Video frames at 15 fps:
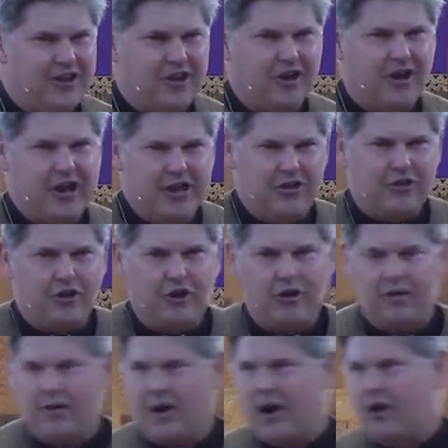You
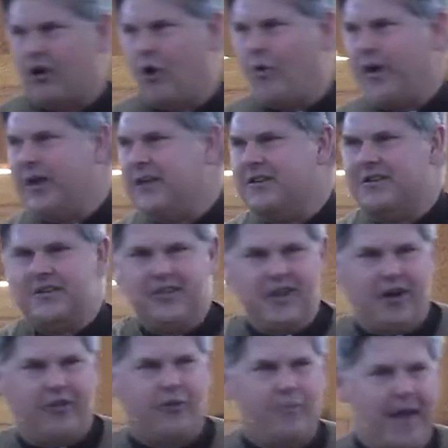either are going into the
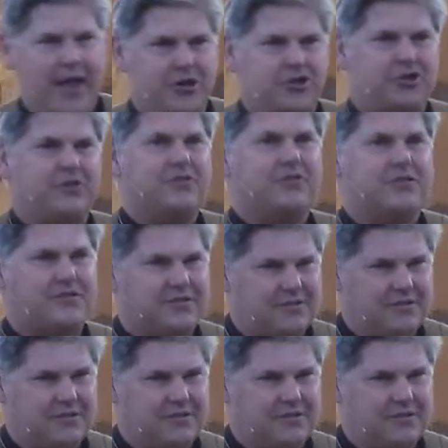other mansions